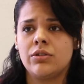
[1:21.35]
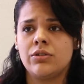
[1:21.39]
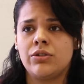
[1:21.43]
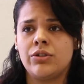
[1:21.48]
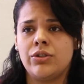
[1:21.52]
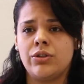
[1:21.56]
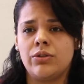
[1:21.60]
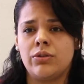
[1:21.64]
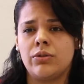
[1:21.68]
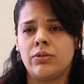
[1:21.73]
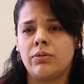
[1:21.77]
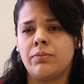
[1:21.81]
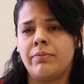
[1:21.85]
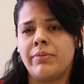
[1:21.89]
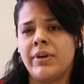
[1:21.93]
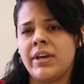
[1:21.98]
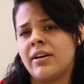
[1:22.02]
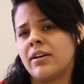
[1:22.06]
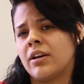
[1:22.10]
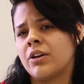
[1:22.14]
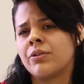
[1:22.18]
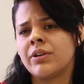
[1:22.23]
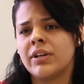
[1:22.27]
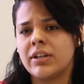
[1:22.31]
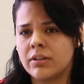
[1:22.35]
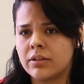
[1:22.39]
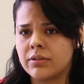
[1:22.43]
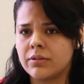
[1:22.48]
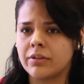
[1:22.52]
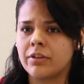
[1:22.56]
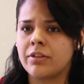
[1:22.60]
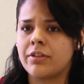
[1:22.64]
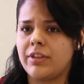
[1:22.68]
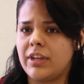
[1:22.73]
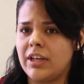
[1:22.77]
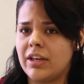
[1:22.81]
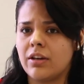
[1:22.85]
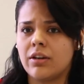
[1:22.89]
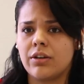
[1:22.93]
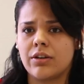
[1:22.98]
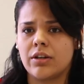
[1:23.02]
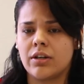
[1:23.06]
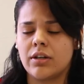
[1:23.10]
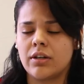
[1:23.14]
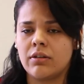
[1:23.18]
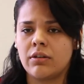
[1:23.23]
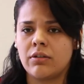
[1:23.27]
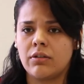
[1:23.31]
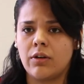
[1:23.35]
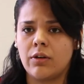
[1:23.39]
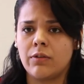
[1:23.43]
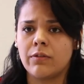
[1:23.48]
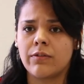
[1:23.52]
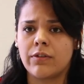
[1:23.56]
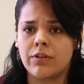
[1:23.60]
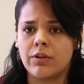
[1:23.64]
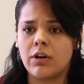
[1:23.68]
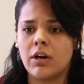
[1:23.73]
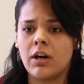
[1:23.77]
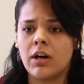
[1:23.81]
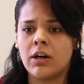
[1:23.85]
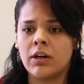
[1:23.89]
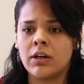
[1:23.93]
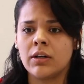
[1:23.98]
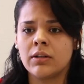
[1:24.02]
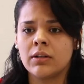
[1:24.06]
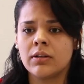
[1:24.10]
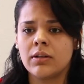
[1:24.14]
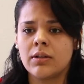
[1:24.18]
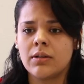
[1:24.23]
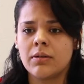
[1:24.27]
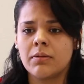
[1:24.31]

to be a critical thinker overall